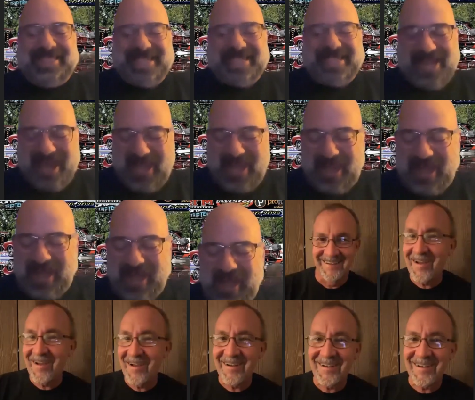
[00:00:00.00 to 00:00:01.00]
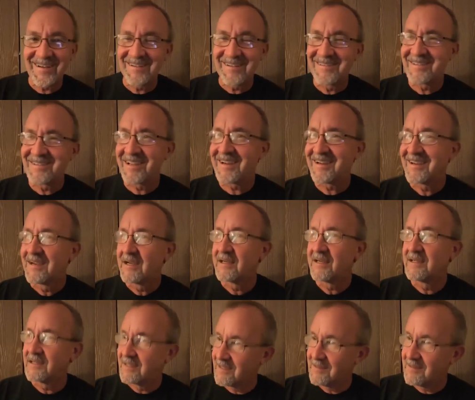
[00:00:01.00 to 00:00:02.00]
It was so funny, and he's like,
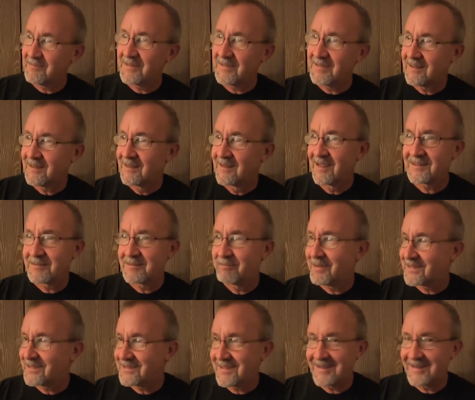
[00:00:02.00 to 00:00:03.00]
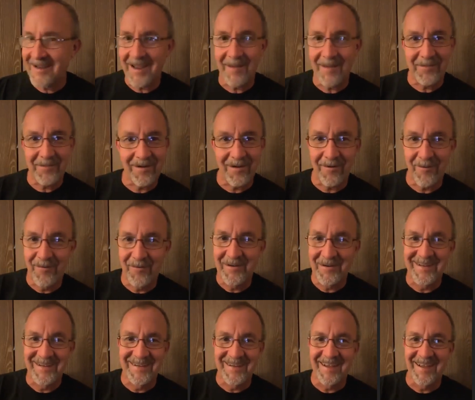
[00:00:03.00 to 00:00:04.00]
me, that's the best thing that happened all
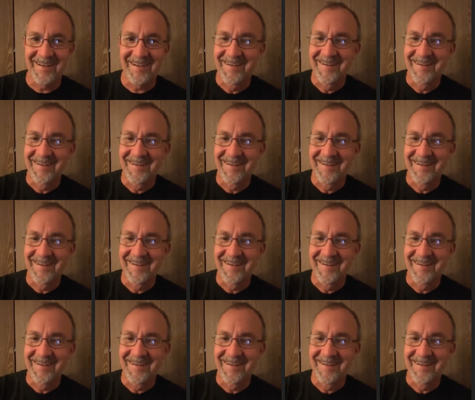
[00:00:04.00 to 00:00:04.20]
weekend.